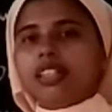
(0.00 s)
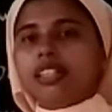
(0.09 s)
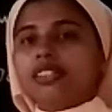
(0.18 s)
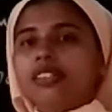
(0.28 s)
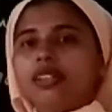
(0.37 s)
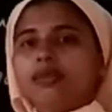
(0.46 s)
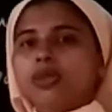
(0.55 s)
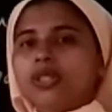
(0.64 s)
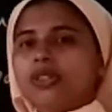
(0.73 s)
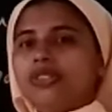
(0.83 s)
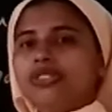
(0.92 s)
in terms
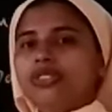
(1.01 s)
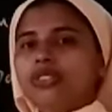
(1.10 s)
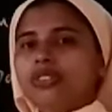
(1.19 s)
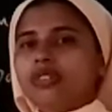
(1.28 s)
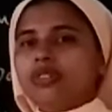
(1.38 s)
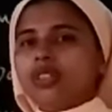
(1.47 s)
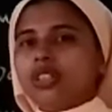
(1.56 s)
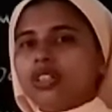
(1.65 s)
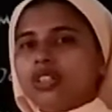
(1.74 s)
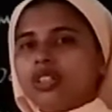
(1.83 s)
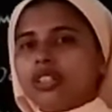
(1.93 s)
of
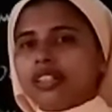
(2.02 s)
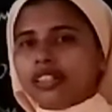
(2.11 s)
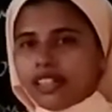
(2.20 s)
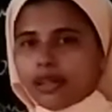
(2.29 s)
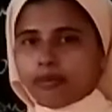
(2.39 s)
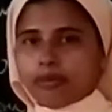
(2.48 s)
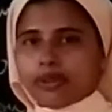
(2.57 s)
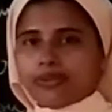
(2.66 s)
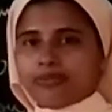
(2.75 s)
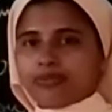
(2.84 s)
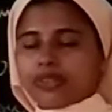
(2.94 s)
number.
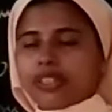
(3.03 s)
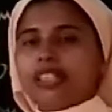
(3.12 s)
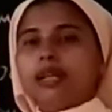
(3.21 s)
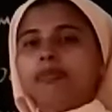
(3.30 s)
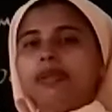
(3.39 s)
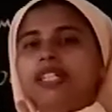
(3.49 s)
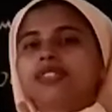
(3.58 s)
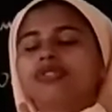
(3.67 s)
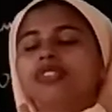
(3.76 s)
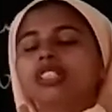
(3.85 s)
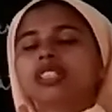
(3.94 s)
That means
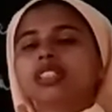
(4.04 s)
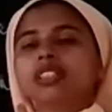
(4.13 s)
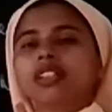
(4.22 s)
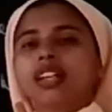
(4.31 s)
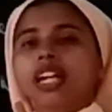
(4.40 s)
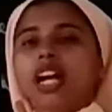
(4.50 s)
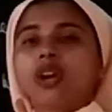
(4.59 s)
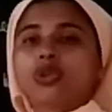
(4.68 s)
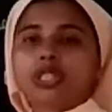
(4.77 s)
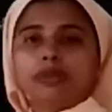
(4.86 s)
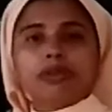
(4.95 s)
with
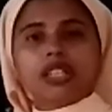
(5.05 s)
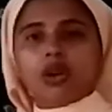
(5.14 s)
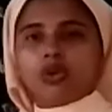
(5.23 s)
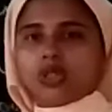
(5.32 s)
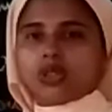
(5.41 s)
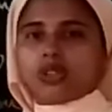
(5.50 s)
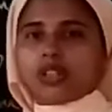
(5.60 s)
countable nouns.